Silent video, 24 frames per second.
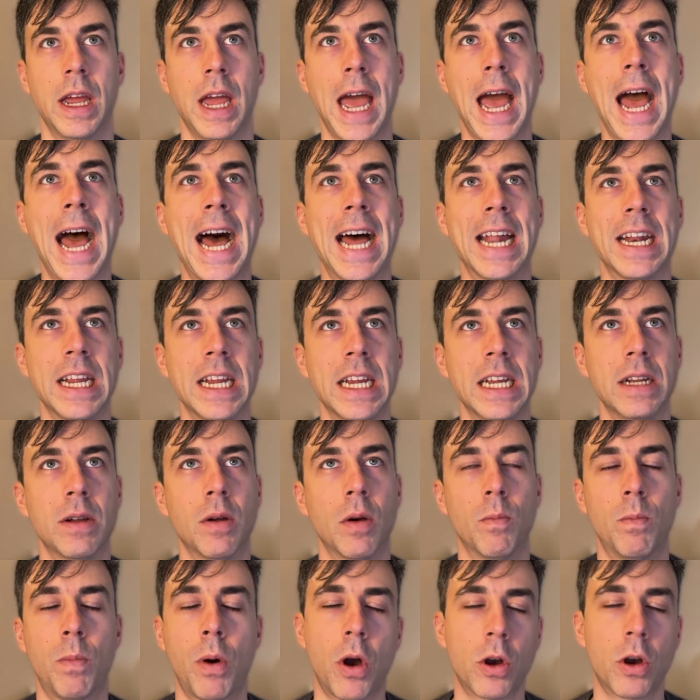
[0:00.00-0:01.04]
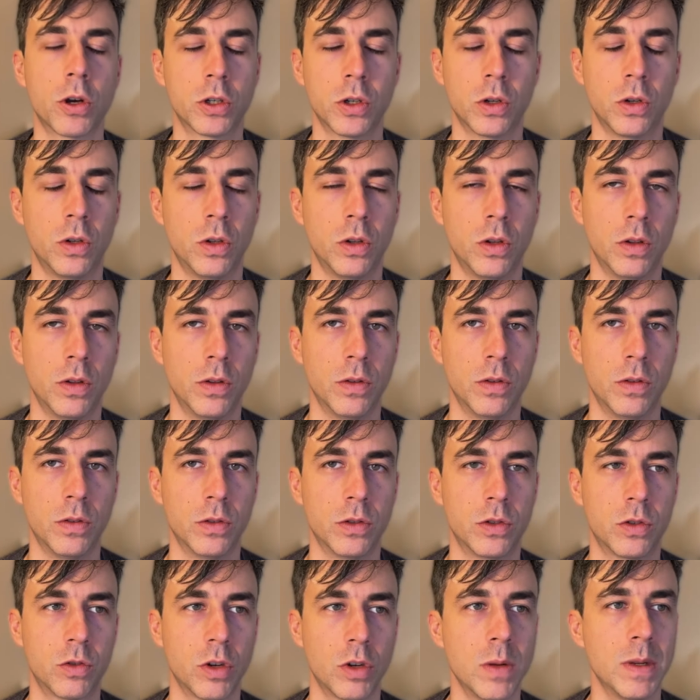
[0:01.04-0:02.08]
adding partial
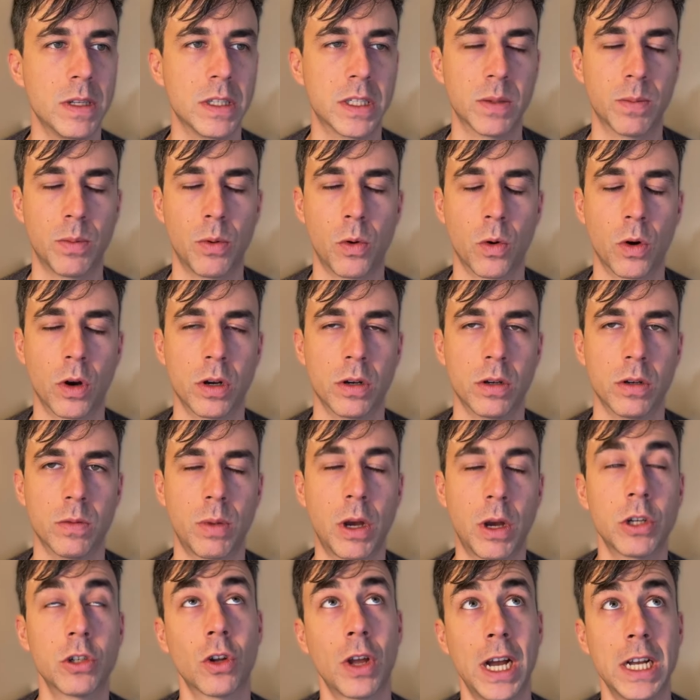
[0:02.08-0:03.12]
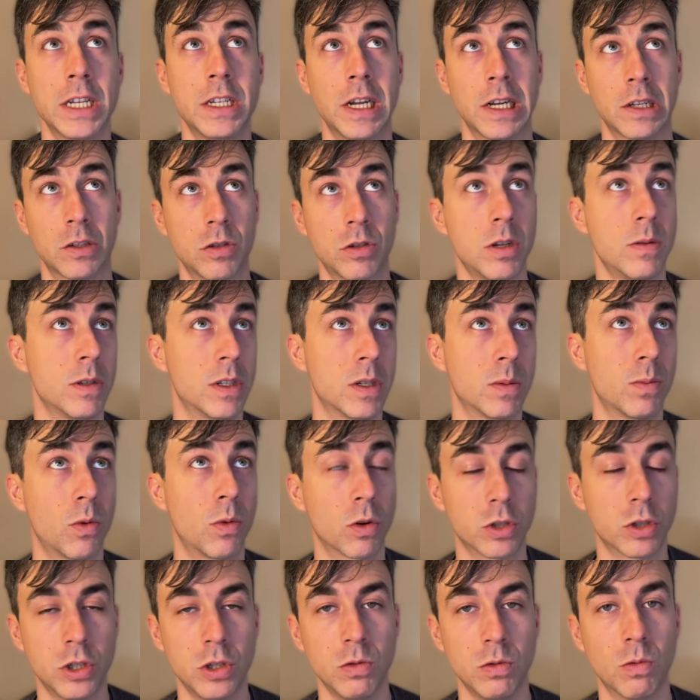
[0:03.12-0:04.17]
hijack streaming
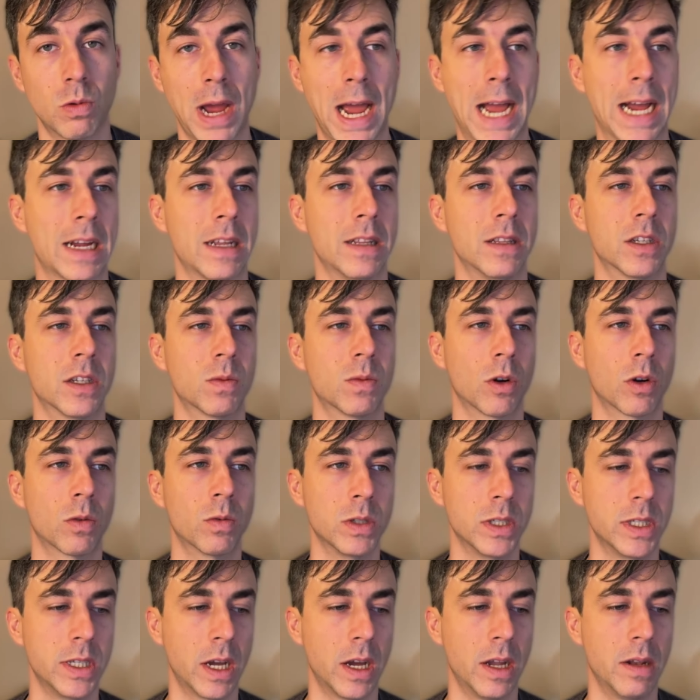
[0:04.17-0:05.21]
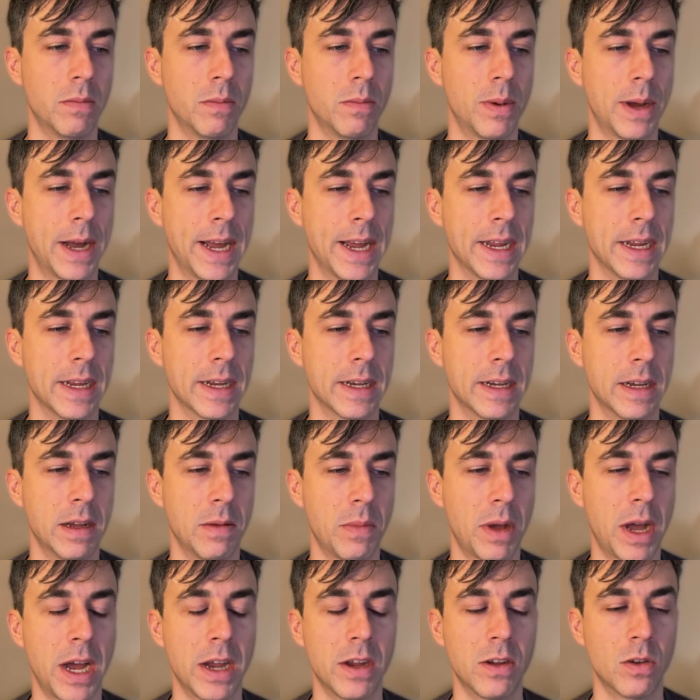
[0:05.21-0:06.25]
support to Rack. And this work was done by
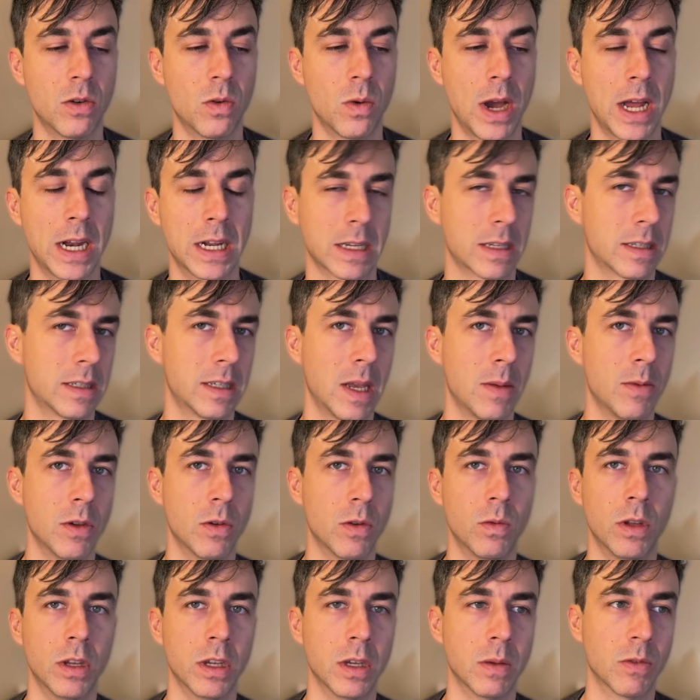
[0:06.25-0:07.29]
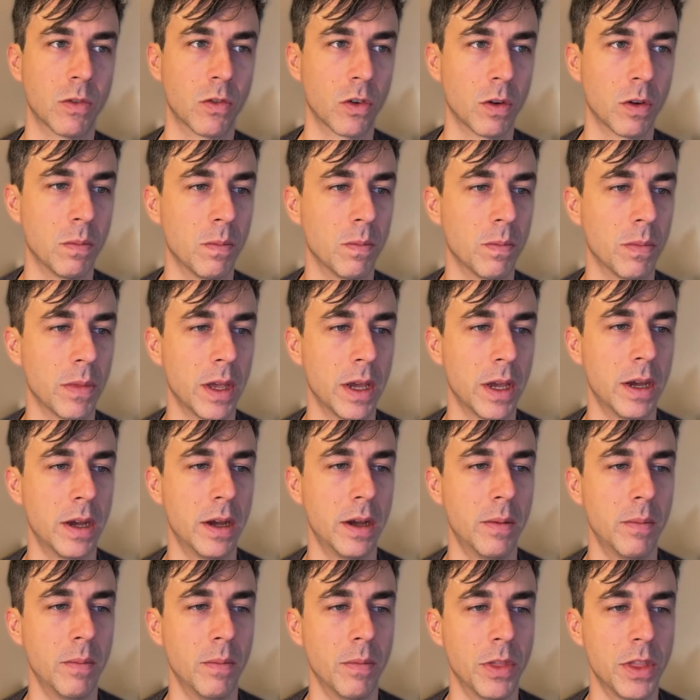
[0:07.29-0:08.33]
IOquatic's Samuel Williams from
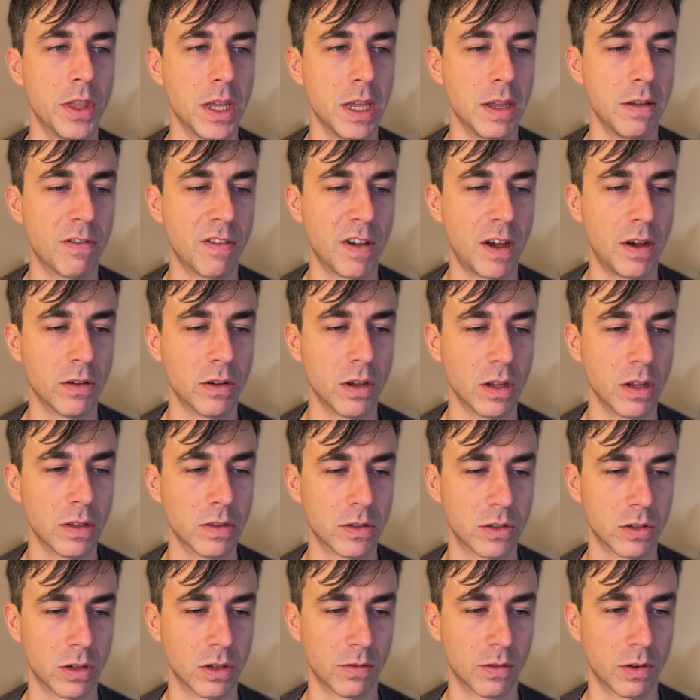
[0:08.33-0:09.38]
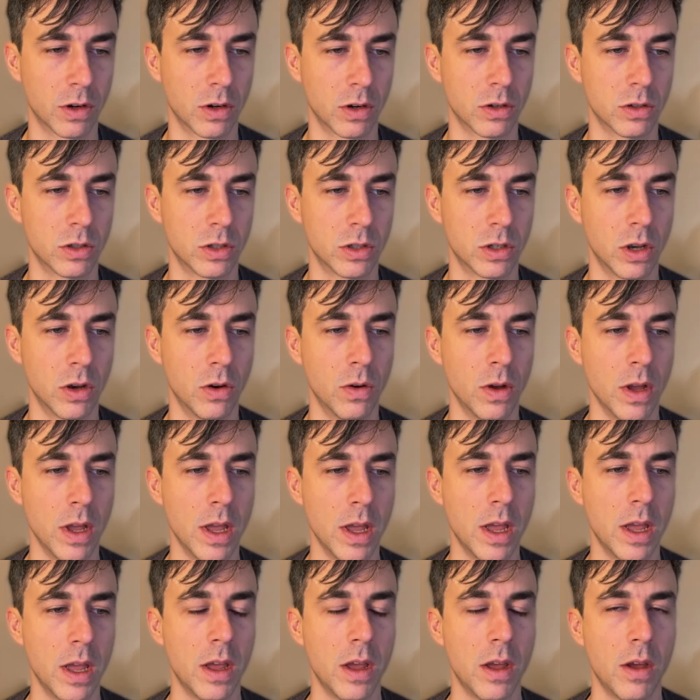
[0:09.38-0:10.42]
the Falcon server. So
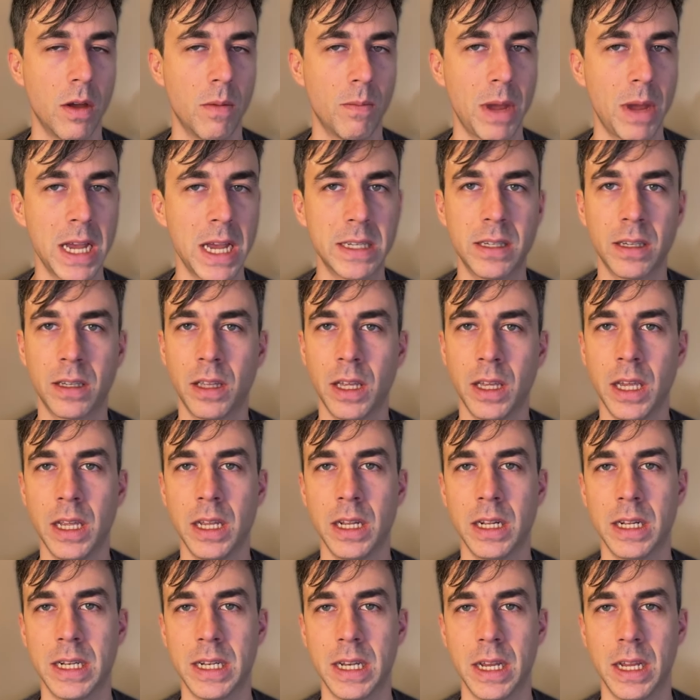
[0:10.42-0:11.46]
basically,